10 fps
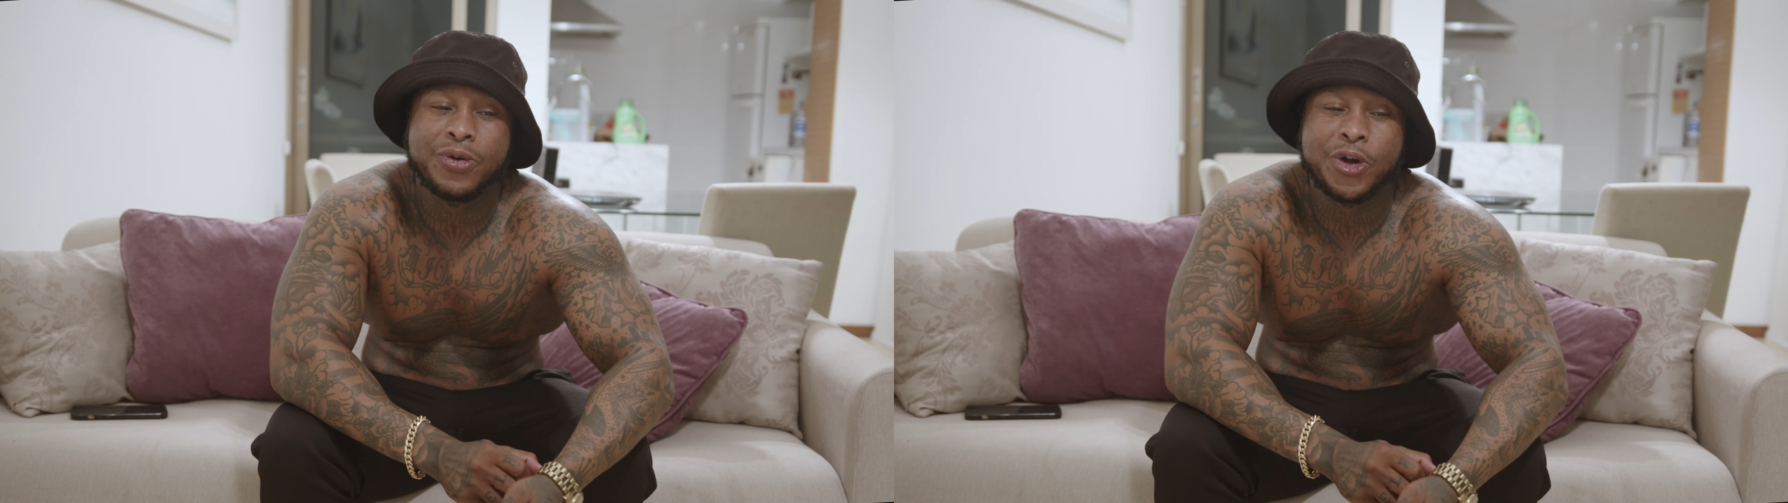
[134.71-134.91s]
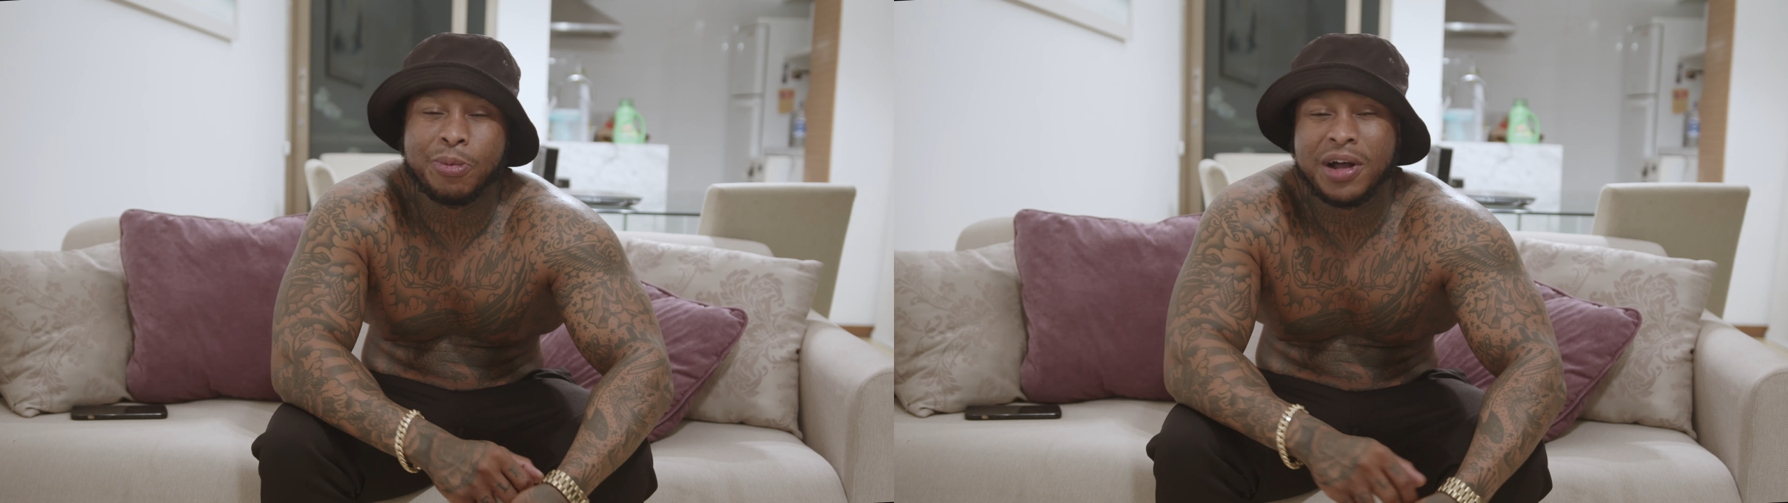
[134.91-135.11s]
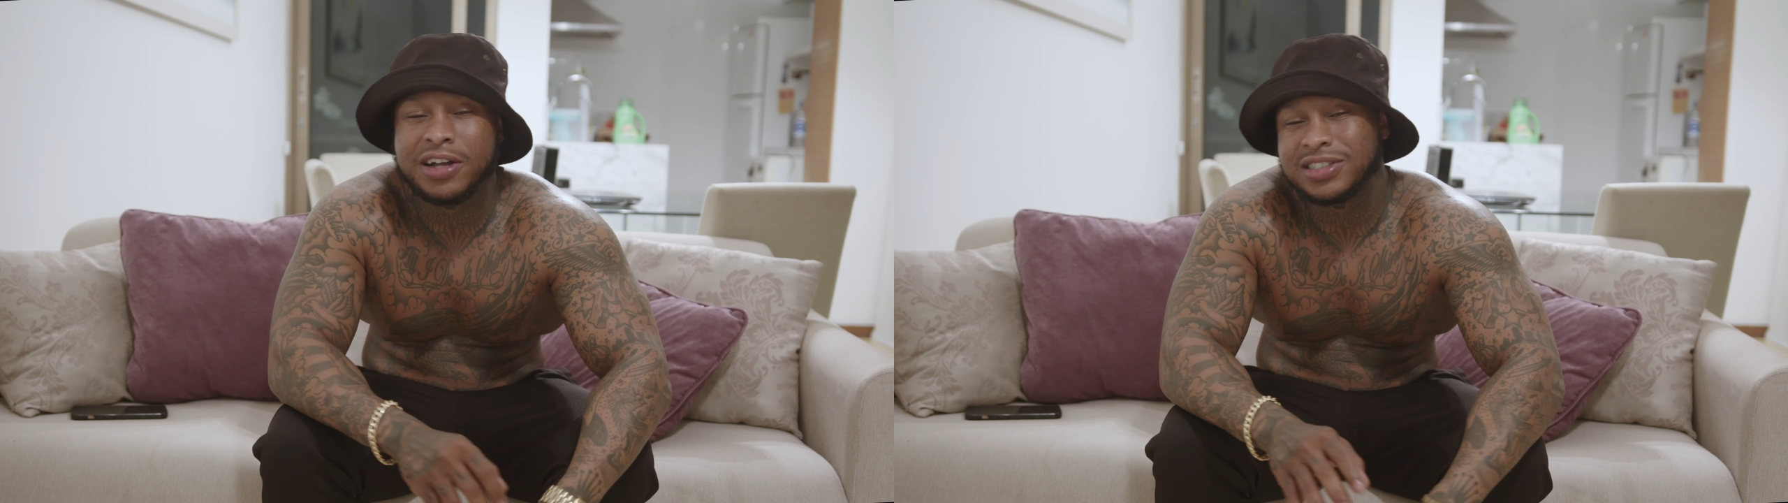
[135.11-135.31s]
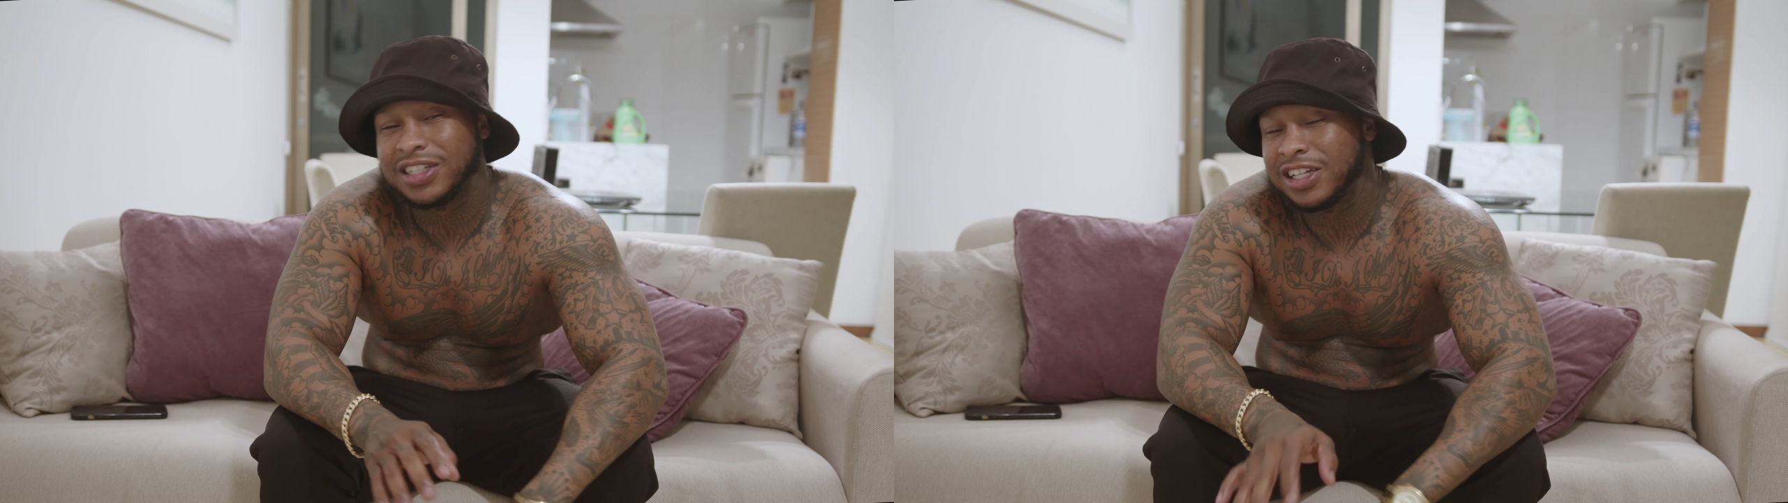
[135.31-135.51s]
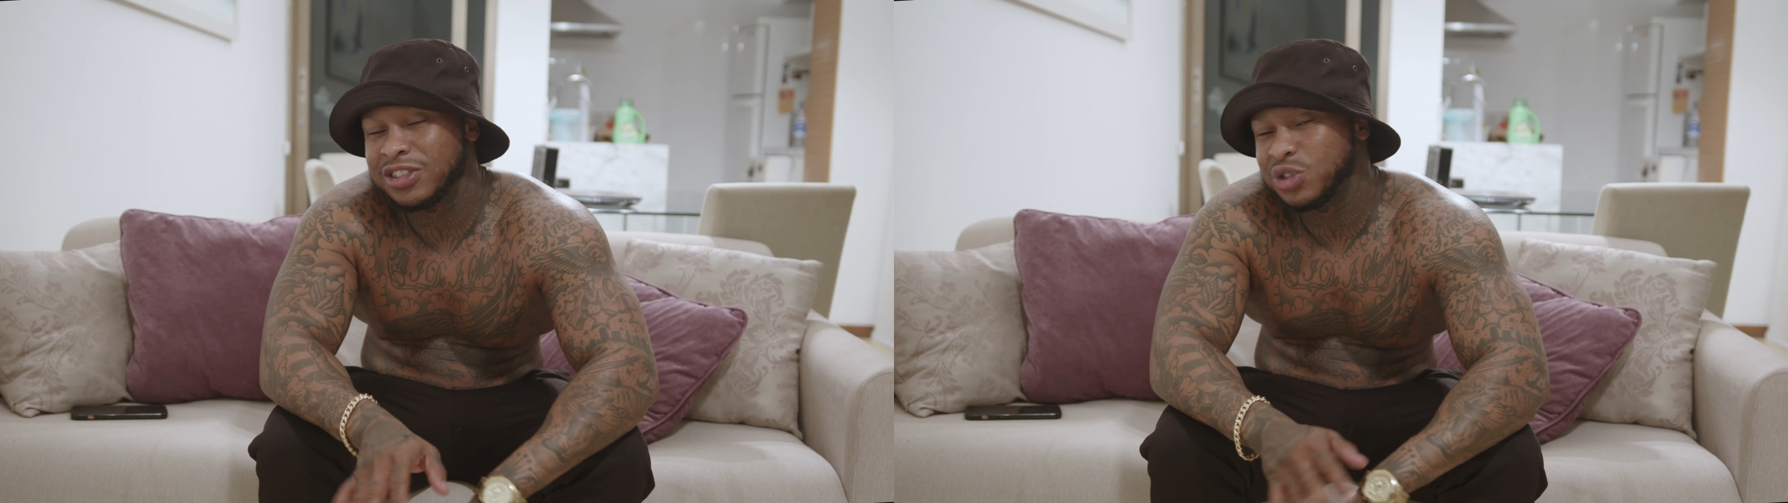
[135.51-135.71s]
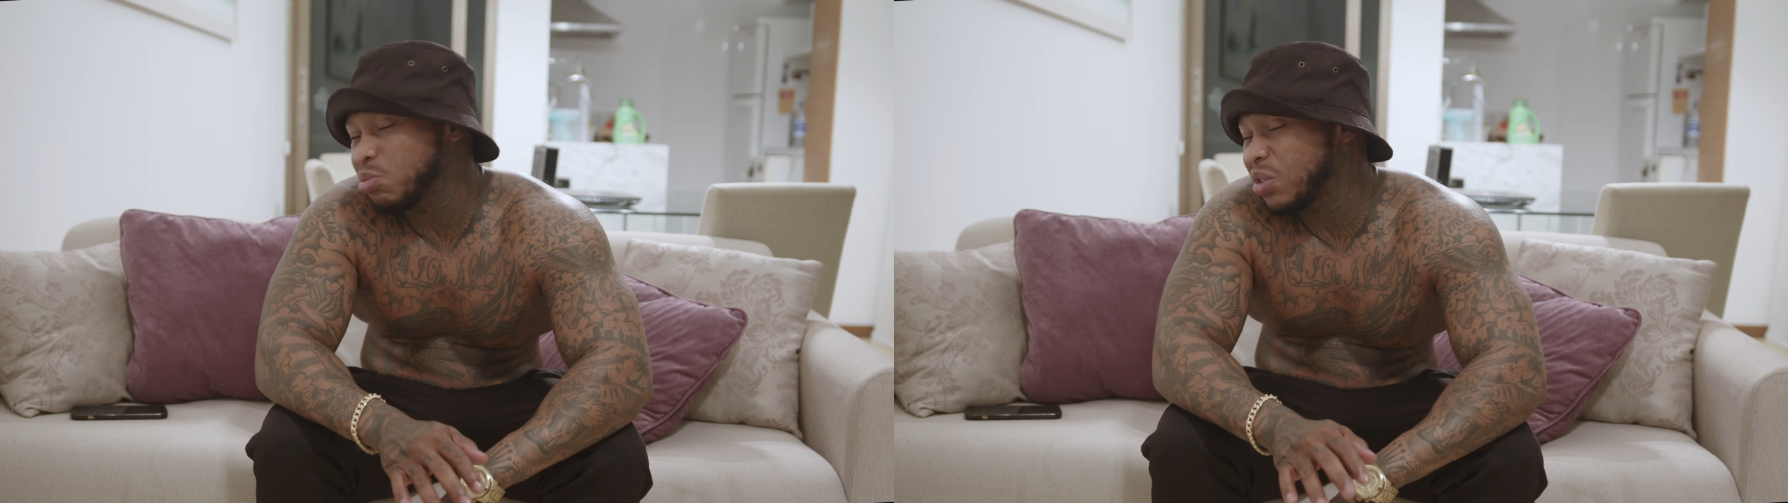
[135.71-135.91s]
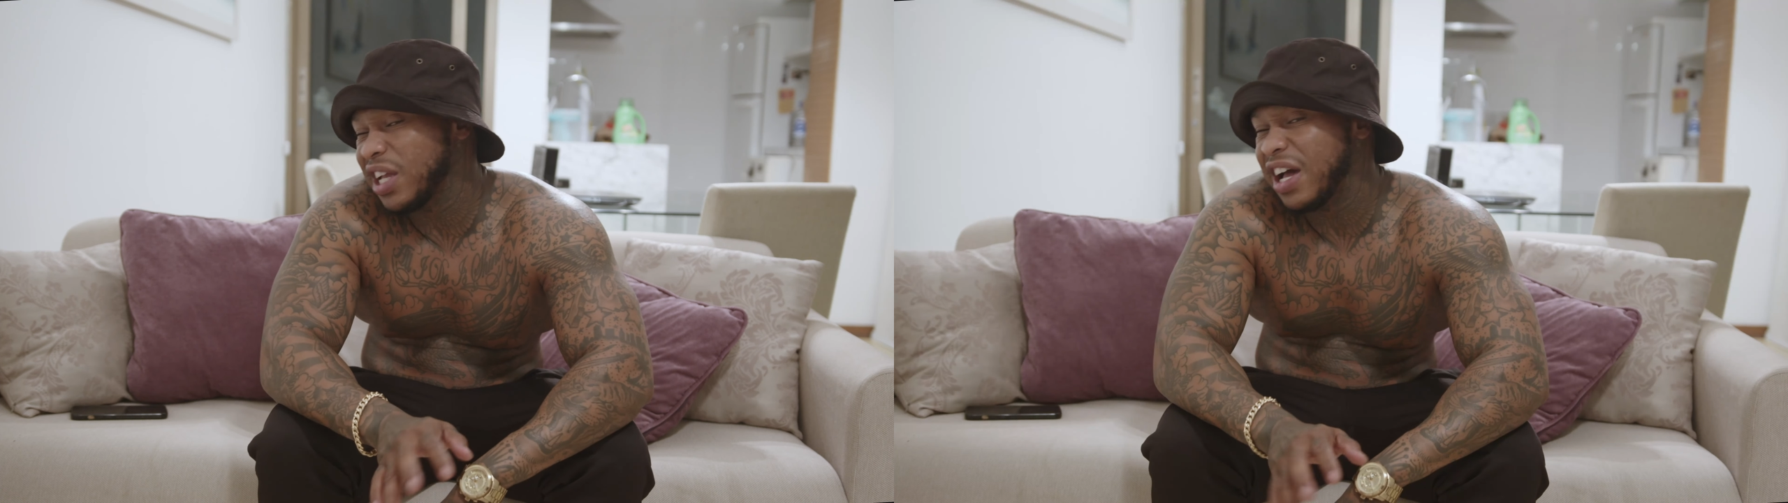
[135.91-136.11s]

worry about seeing too many